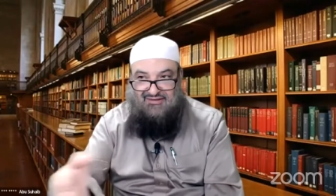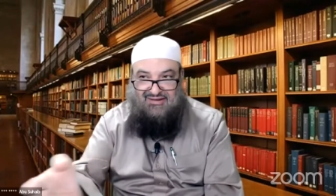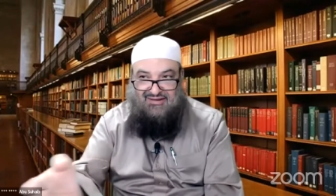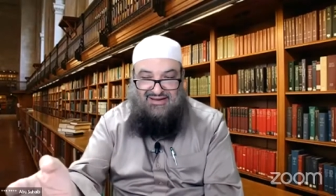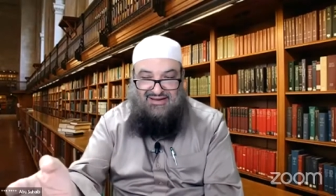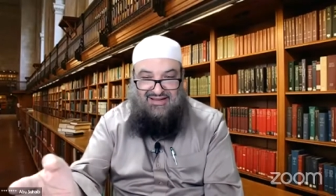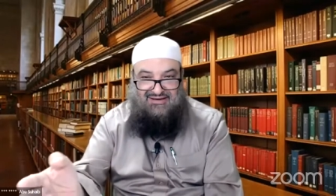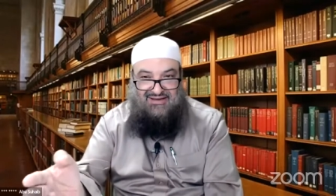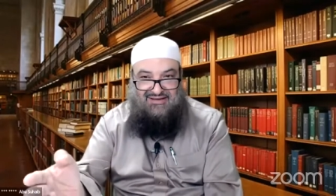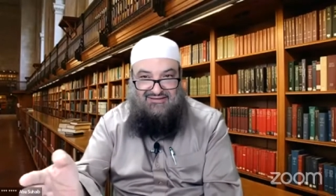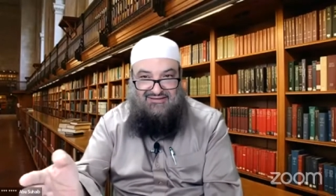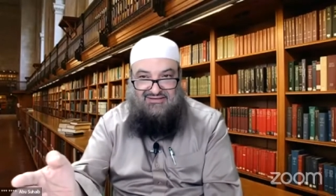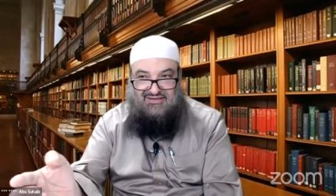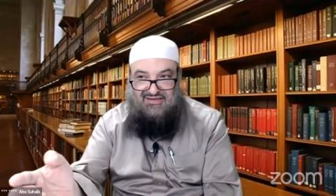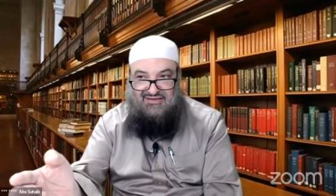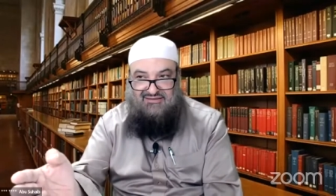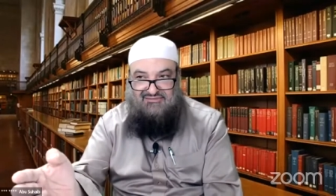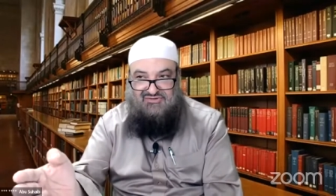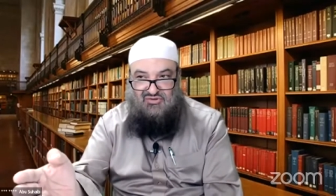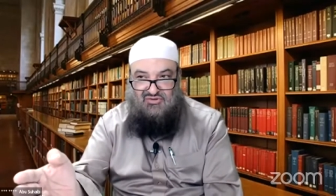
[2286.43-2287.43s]
a,
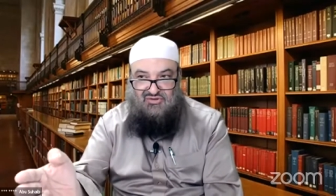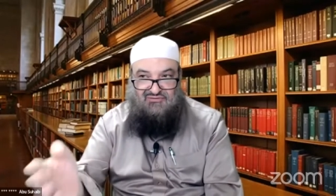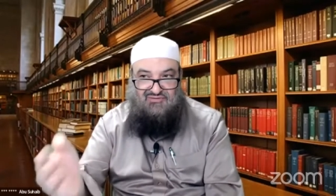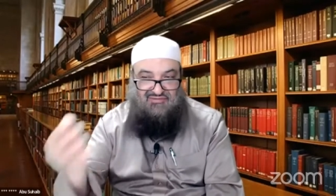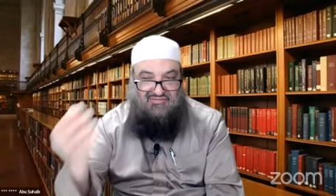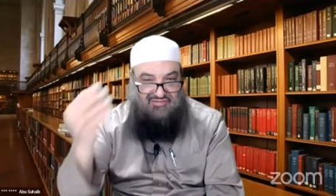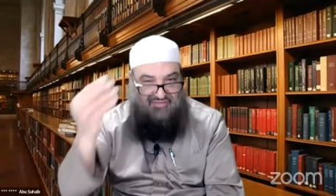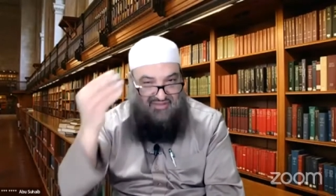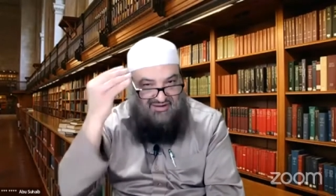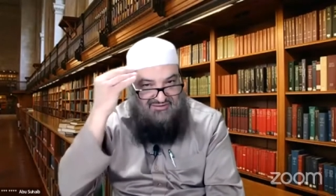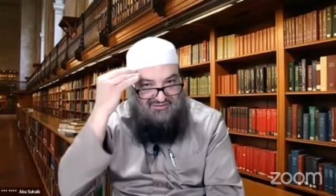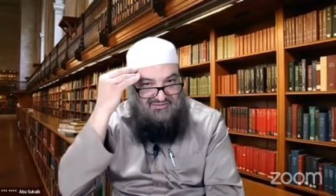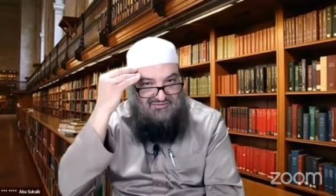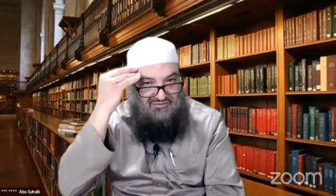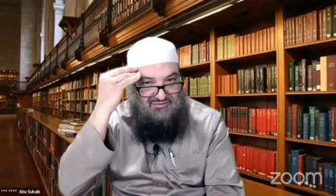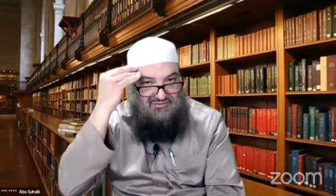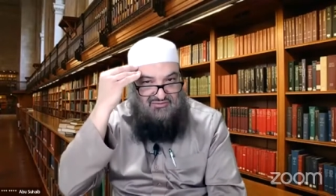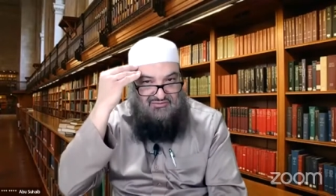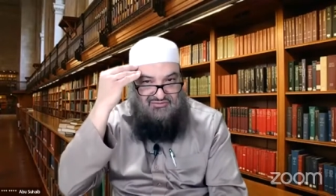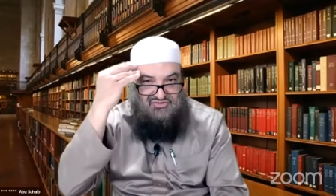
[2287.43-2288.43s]
a, a sort of a van
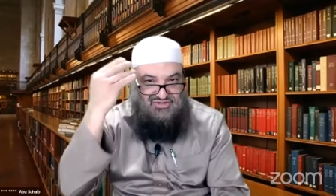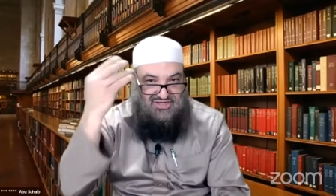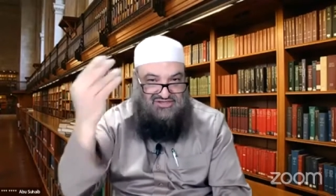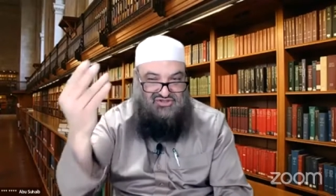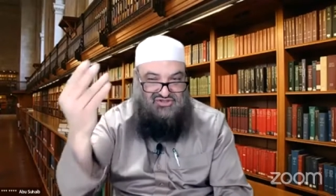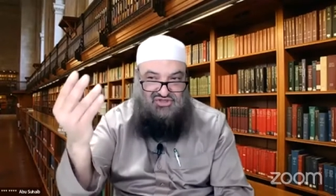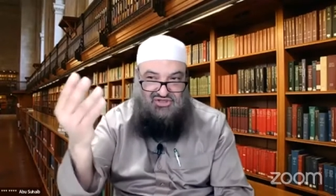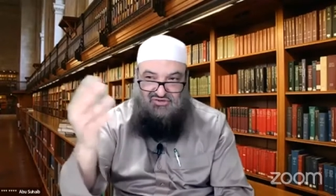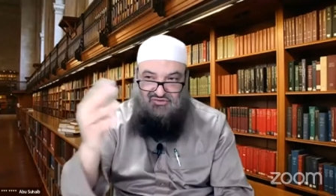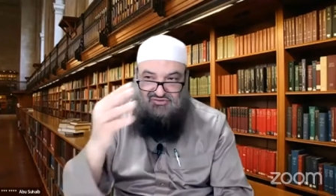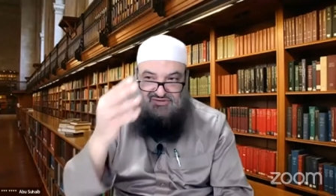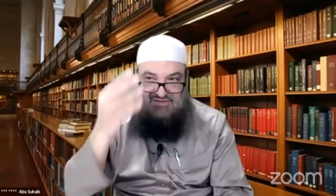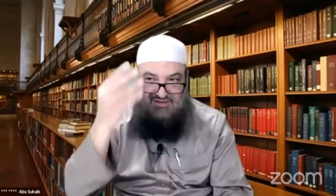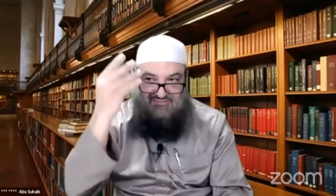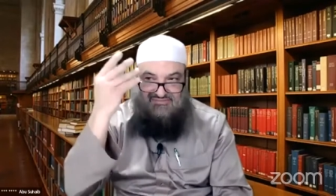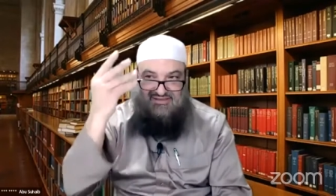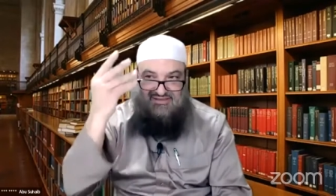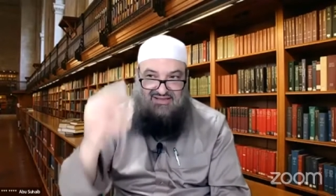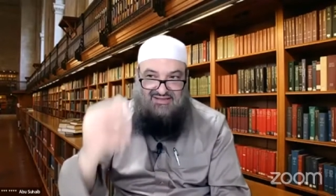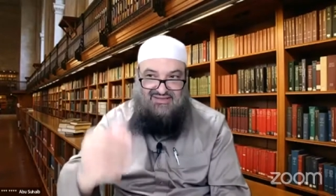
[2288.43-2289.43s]
or gesture or
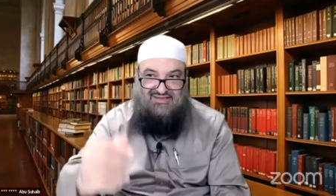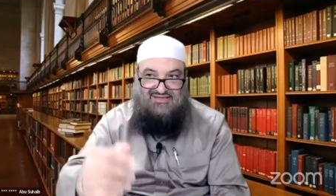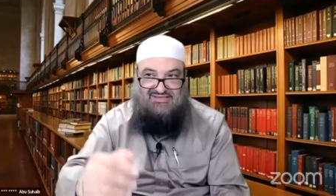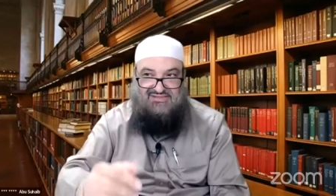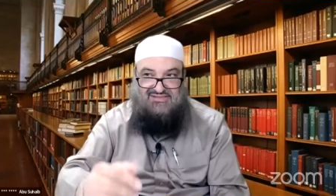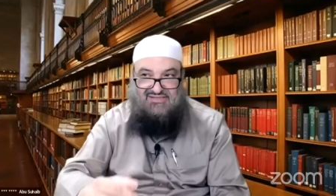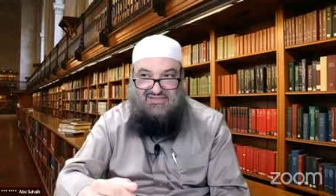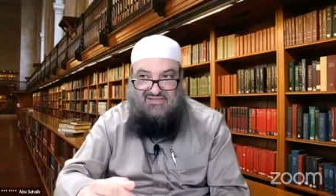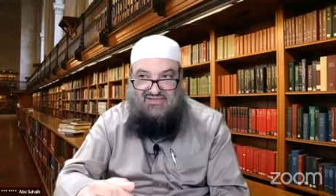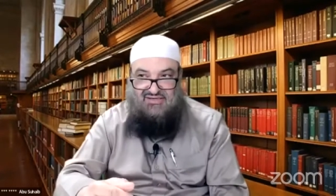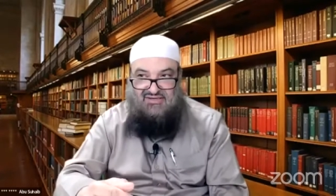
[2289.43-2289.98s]
something like this